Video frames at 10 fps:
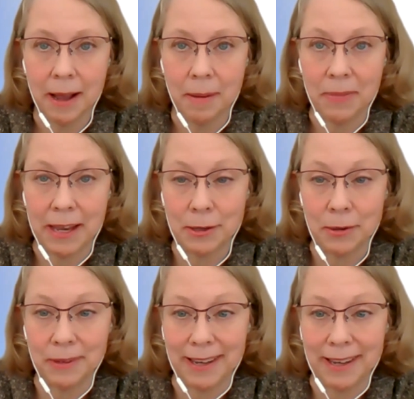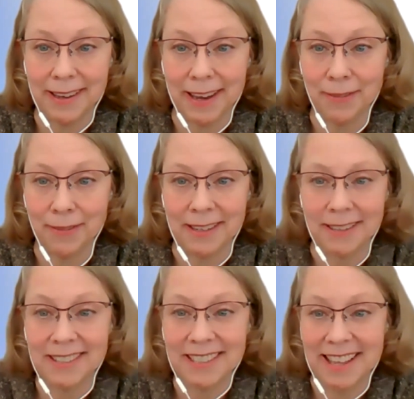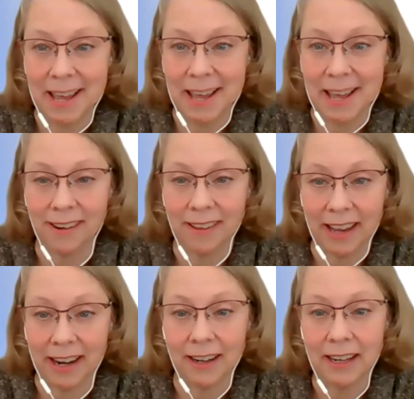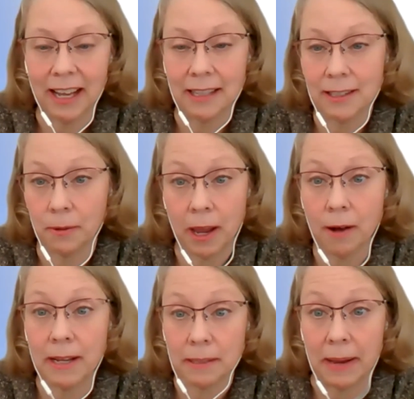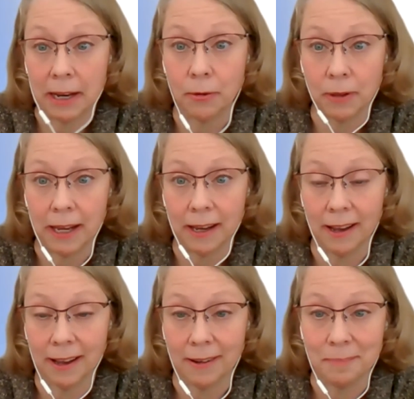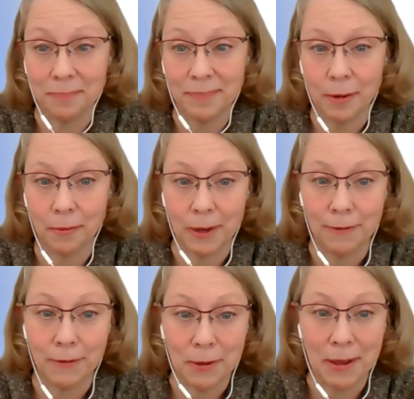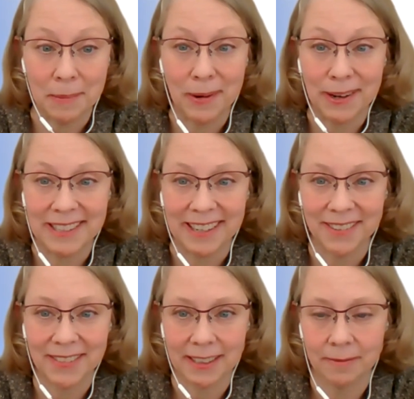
they don't even see them when they're there. And so we always manually review them ourselves.